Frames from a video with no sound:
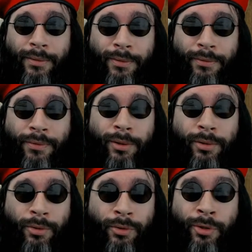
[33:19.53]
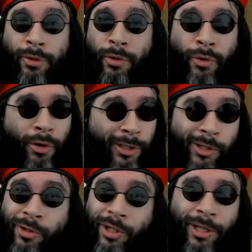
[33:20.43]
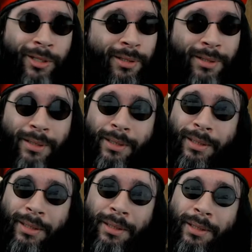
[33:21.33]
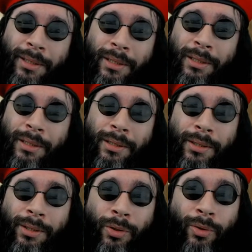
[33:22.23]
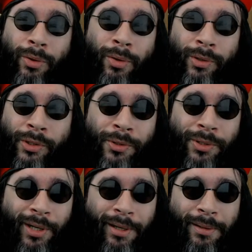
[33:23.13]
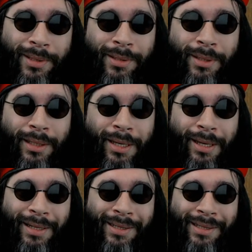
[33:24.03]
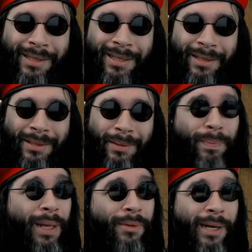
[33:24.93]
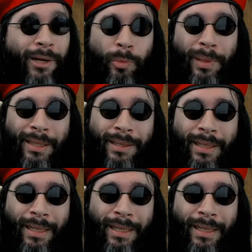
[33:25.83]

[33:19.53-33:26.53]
Fuck crocstriches. Or ostrodiles, I guess. Better than owlbears.